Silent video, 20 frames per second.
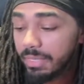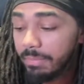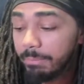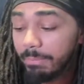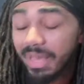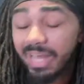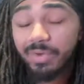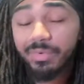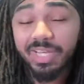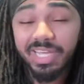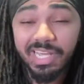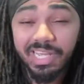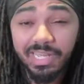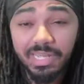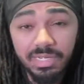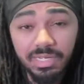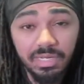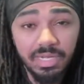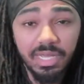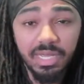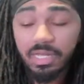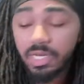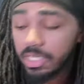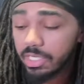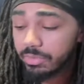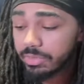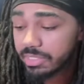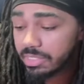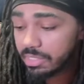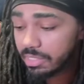Battle King
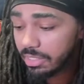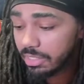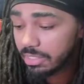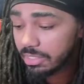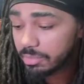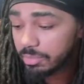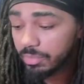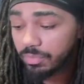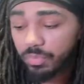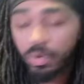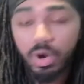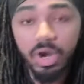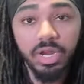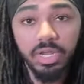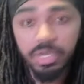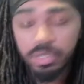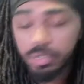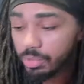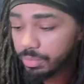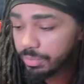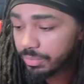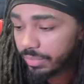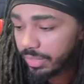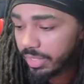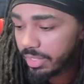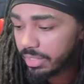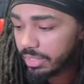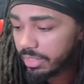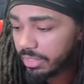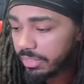LLC, before I
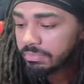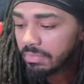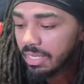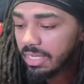incorporated it.